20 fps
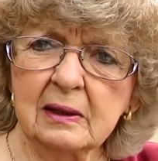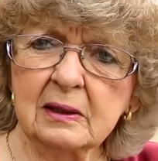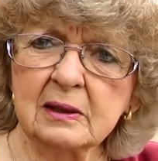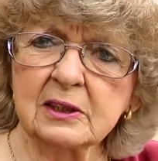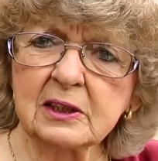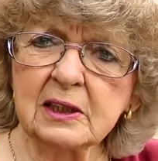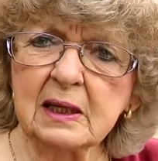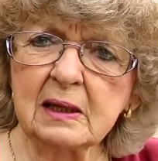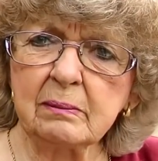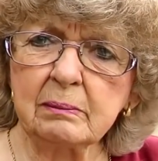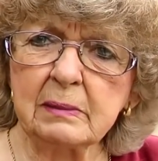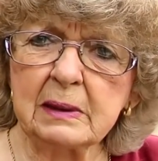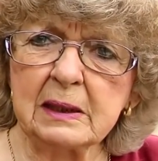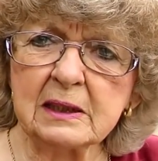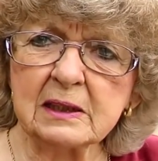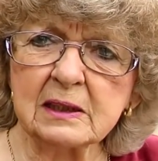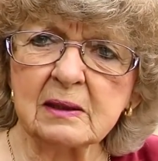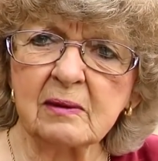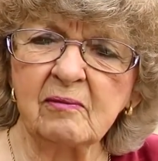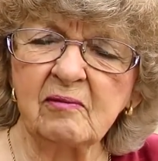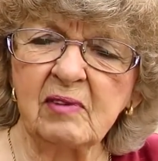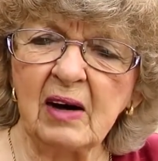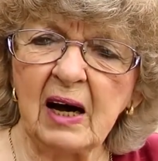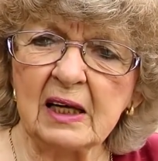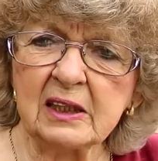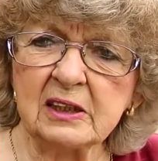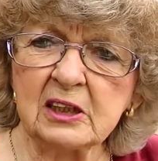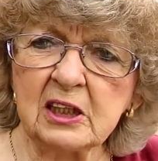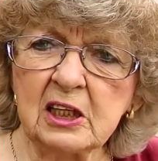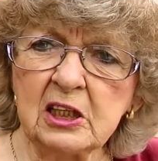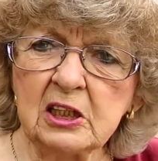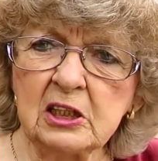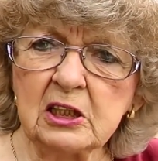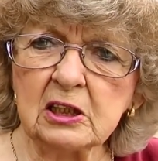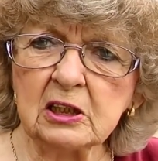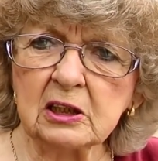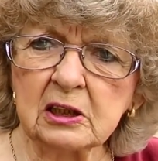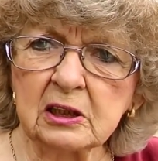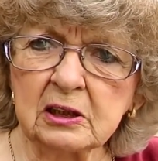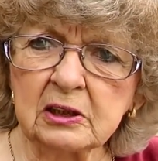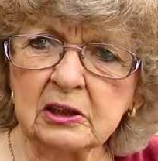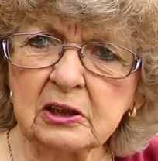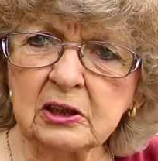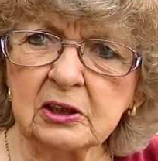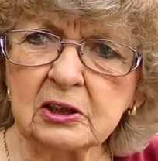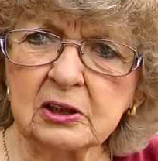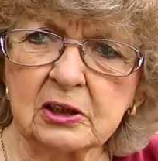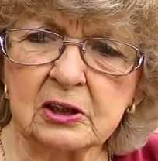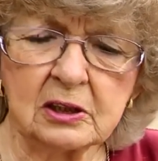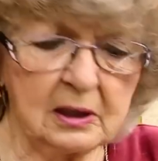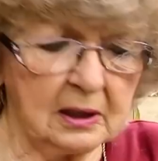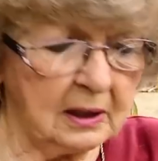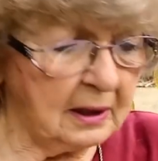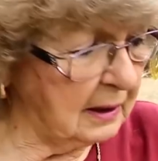Sent me some Vidalia onions,